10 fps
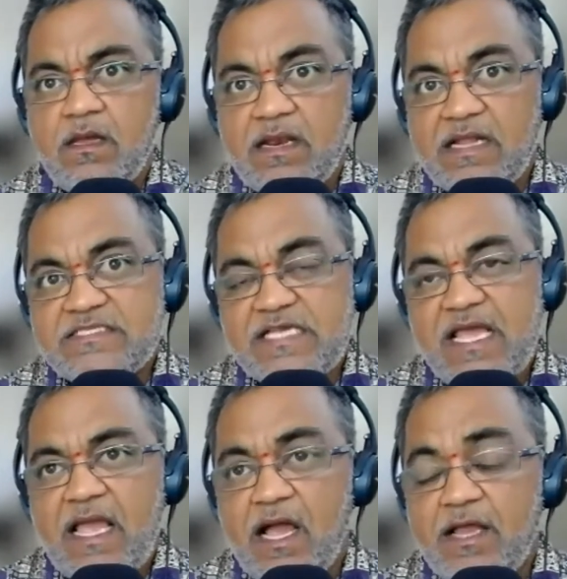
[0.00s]
Let's
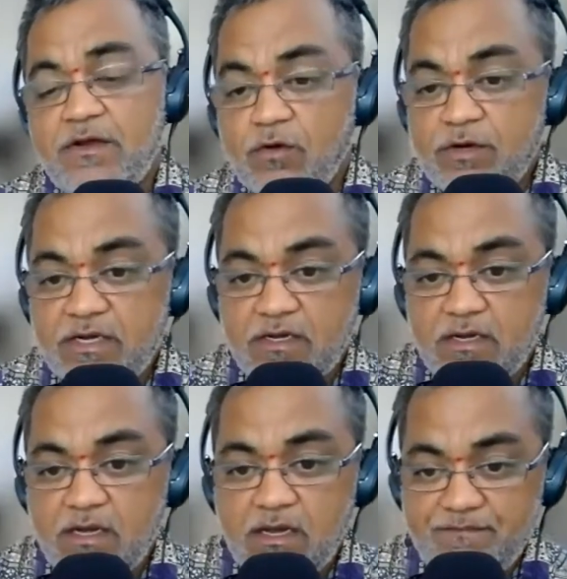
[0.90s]
say I don't
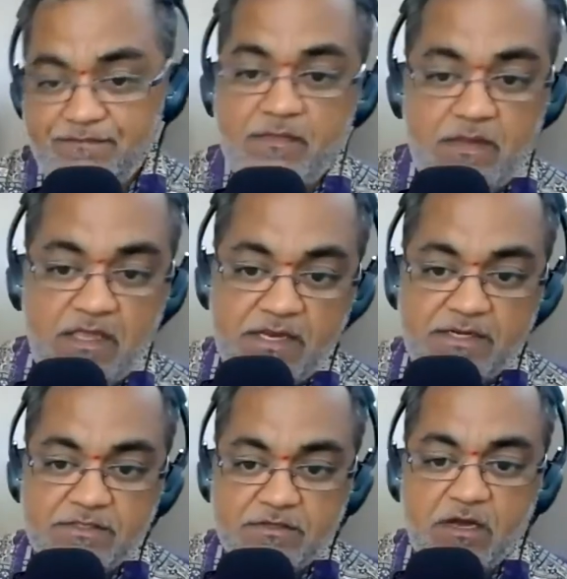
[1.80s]

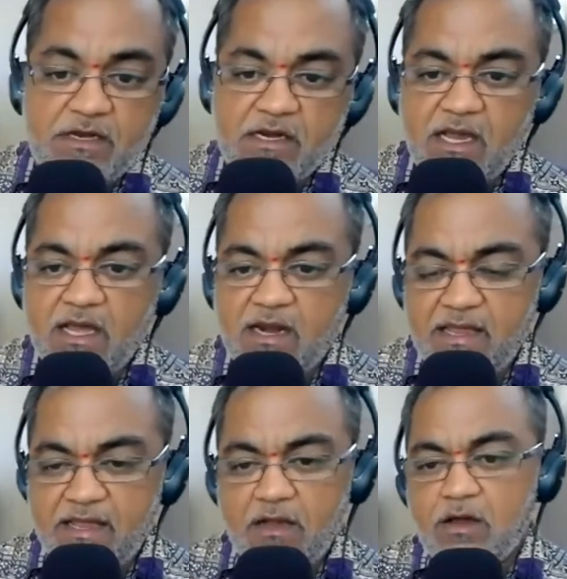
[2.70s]
eat onion
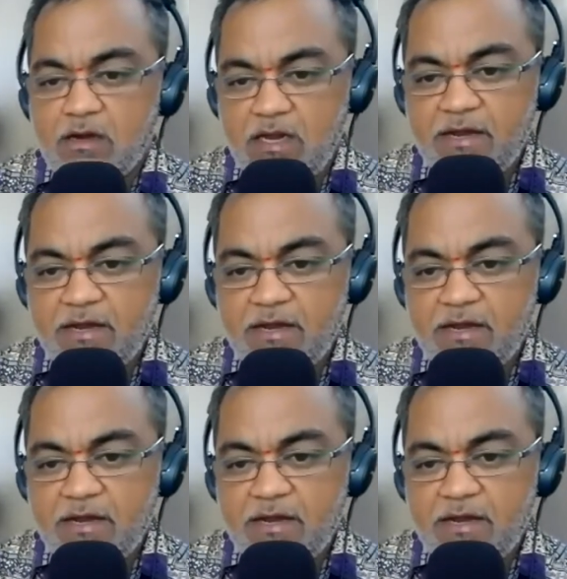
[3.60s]
garlic, or I